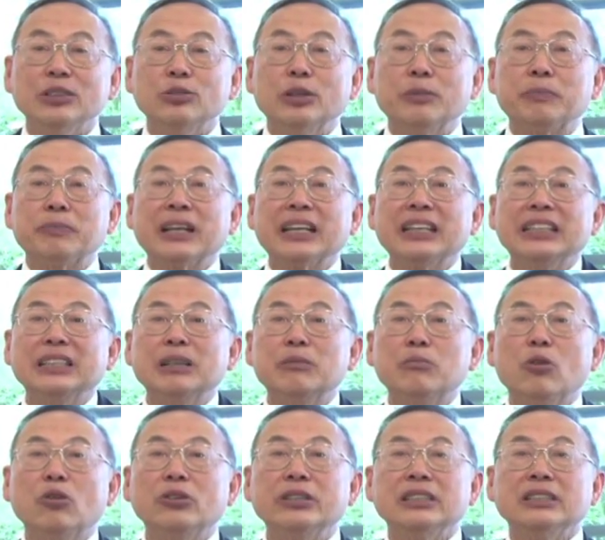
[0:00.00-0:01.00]
You apply in the
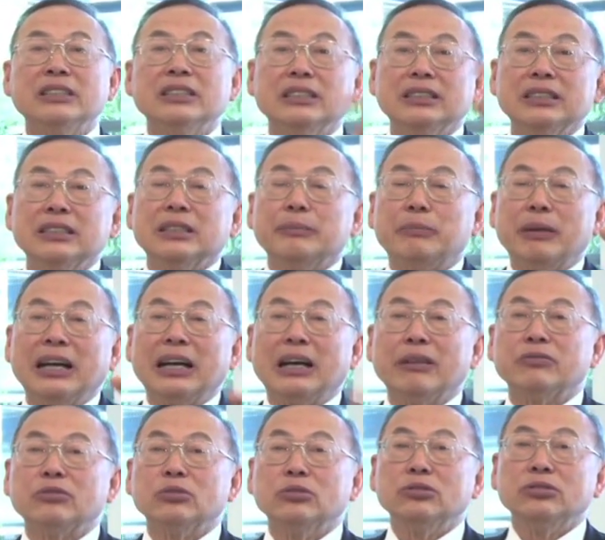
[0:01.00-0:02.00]
morning, by
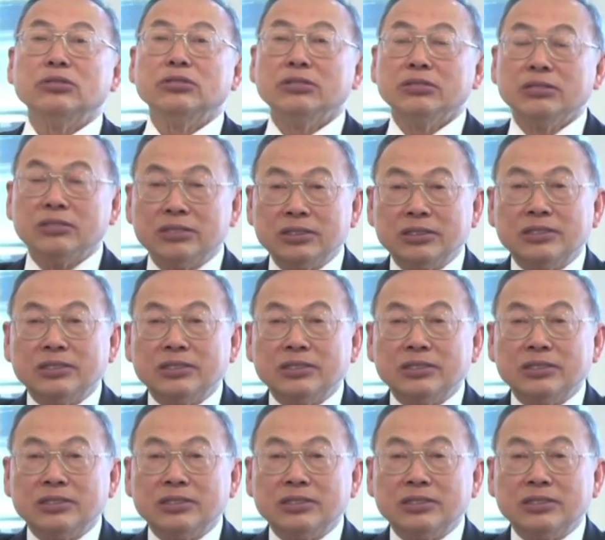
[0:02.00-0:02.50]
afternoon,